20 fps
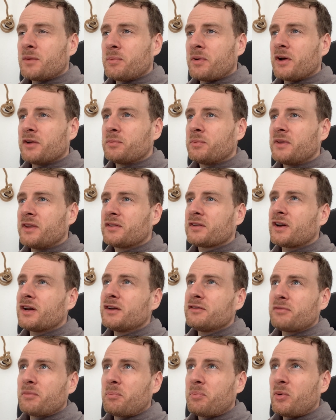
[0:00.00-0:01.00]
parts, but there's kind
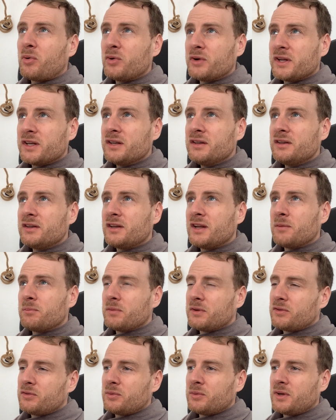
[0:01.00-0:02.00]
of a point in
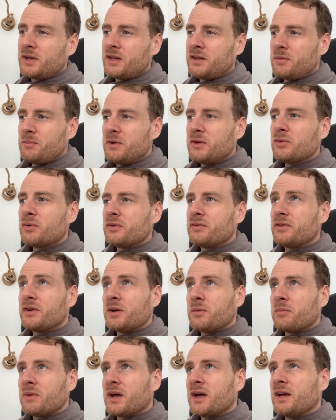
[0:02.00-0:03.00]
the middle of the
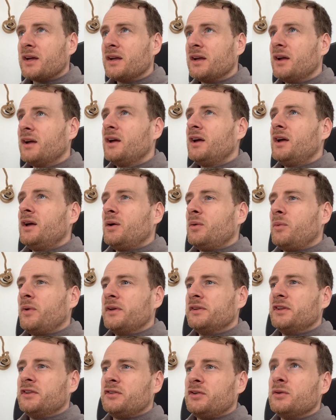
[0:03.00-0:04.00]
number 8, where
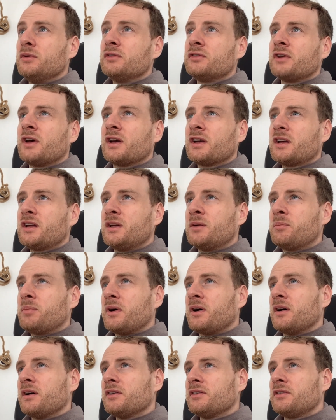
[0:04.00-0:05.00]
the 2 circular
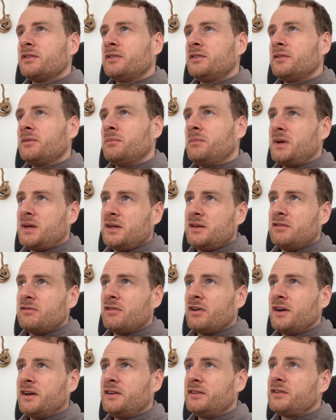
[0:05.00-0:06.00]
parts meet,
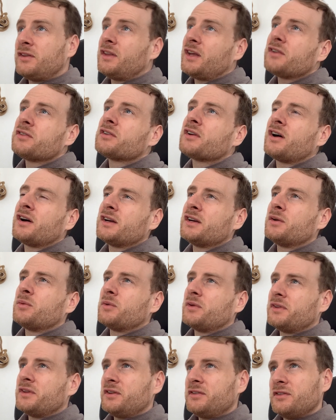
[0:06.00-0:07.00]
right? So that's kind of
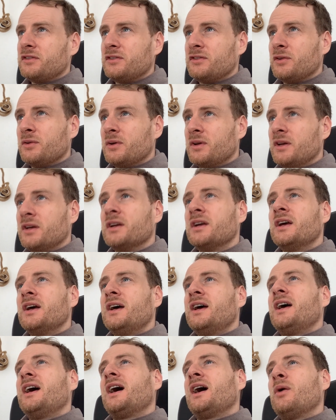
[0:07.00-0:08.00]
what this is doing.
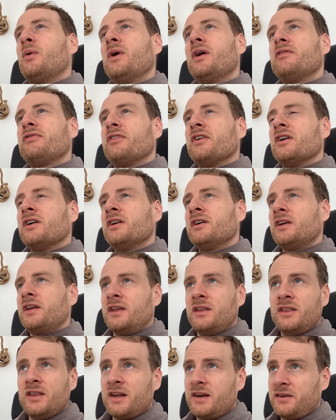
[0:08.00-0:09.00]
However,
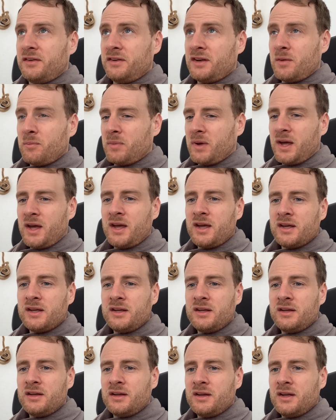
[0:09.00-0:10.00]
in the number
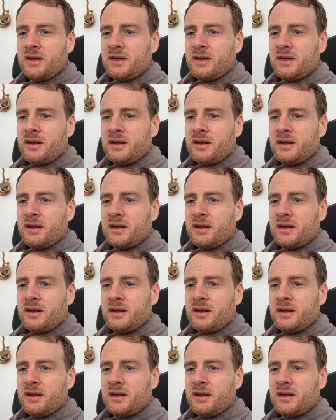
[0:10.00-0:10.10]
8,